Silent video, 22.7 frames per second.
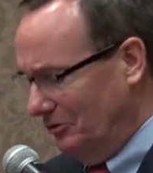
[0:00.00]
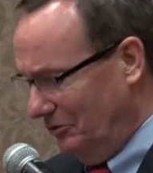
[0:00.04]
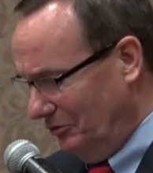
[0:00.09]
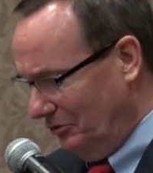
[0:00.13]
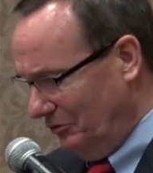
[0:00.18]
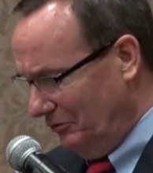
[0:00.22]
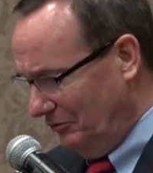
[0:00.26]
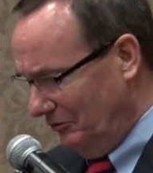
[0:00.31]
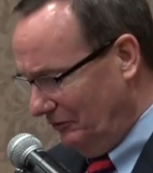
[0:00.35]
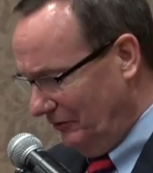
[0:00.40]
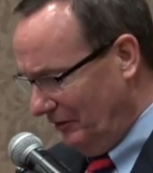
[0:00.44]

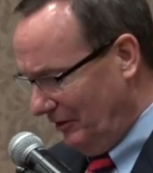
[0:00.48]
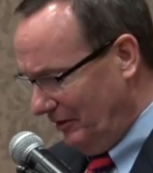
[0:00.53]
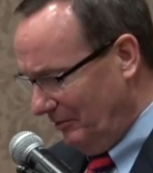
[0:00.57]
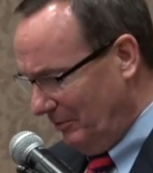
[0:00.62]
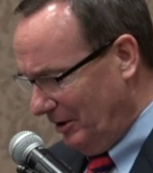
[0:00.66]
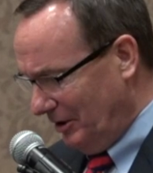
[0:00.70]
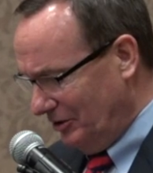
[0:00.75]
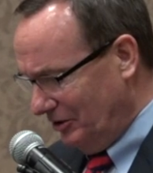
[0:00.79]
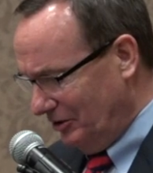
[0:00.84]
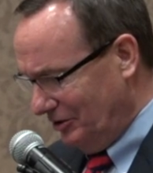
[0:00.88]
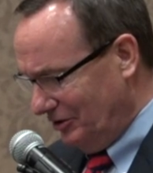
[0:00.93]
do very
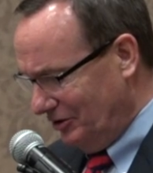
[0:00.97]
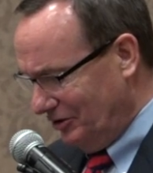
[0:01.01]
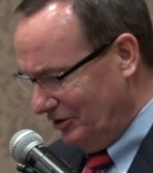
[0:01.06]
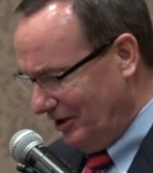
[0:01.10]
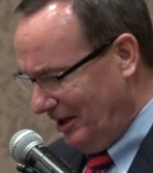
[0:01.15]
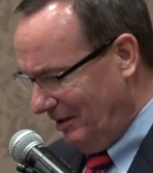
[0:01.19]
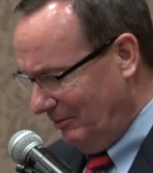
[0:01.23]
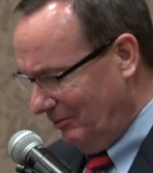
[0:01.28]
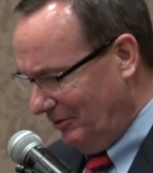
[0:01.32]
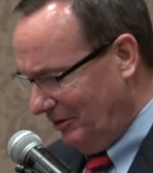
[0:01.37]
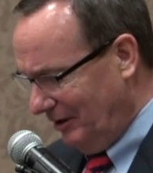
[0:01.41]
much the
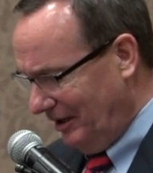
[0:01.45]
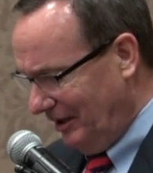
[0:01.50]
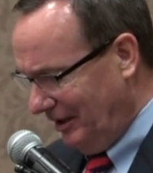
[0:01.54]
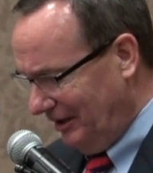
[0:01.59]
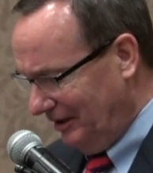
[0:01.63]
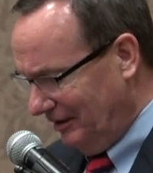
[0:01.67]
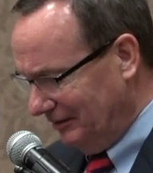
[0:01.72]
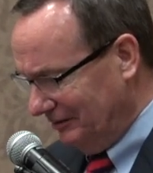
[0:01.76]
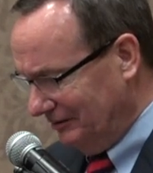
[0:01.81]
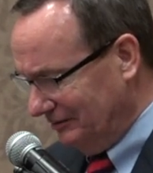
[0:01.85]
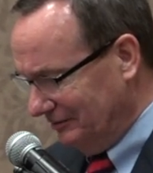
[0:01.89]
same
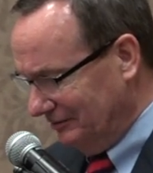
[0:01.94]
thing.